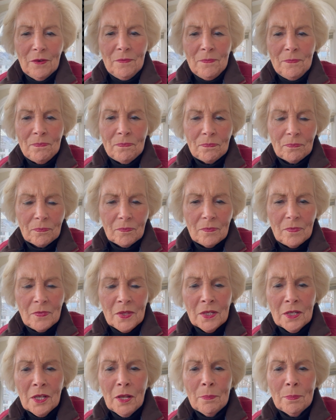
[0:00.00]

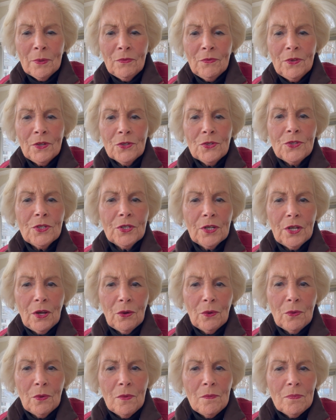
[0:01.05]
a couple of years
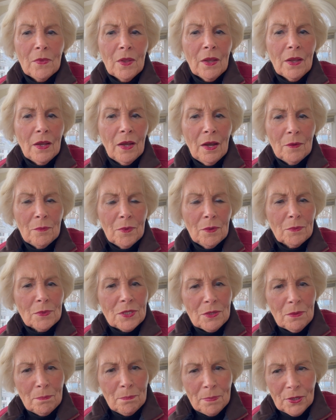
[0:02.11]
ago um, it was
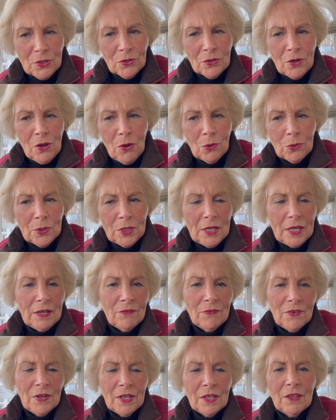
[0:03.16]
a bitter cold
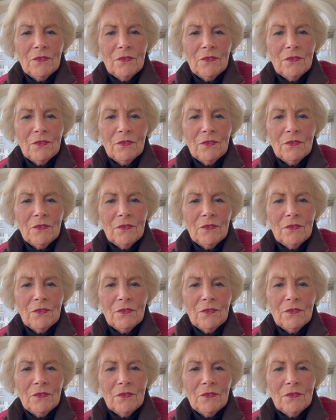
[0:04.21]
evening.